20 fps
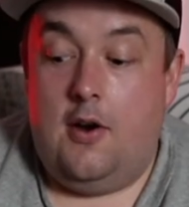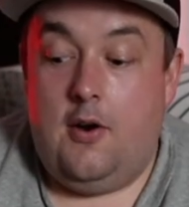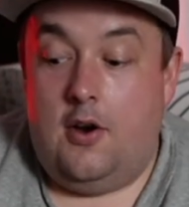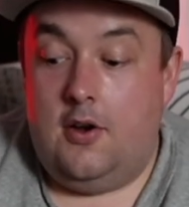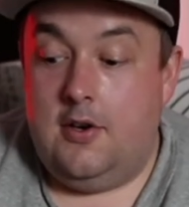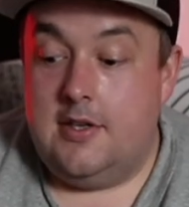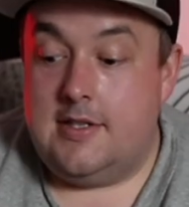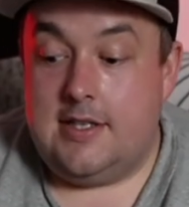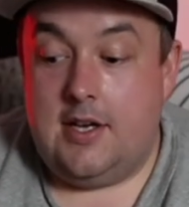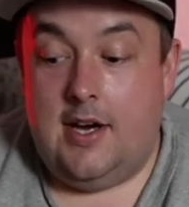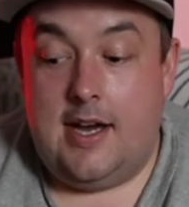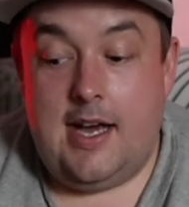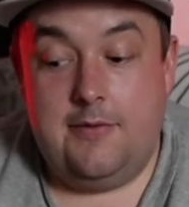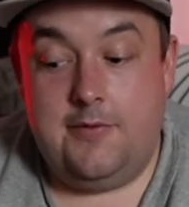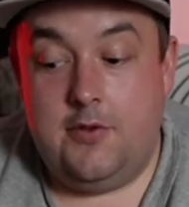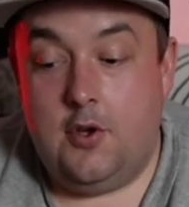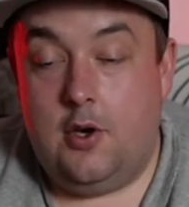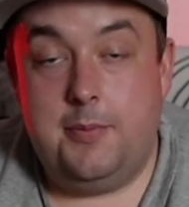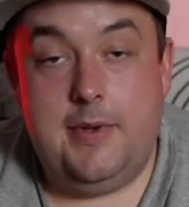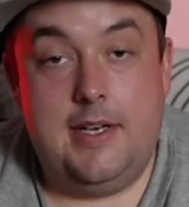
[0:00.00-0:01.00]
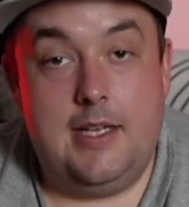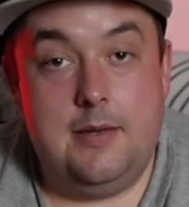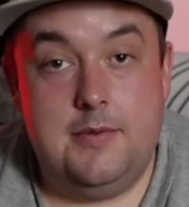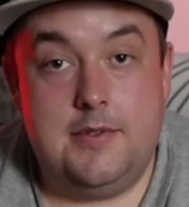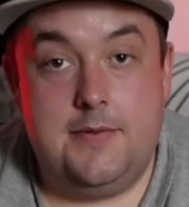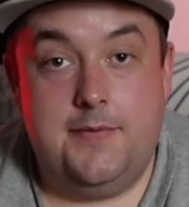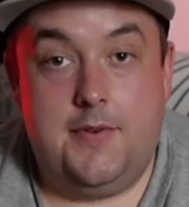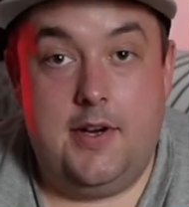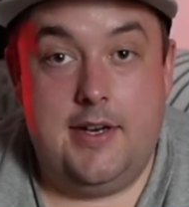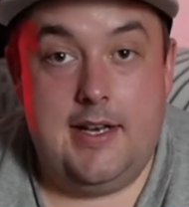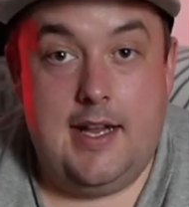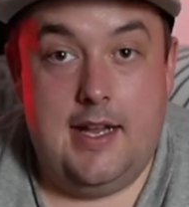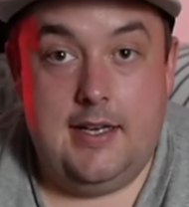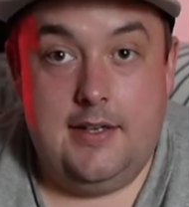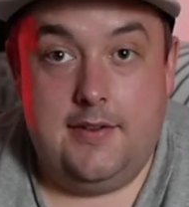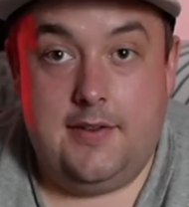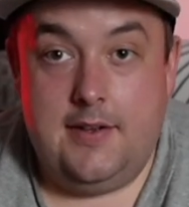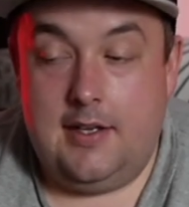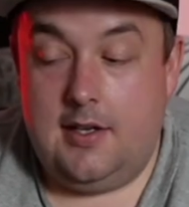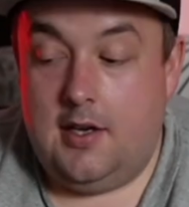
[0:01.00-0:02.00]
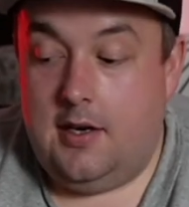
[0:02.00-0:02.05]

honestly, I have not been able to find anything.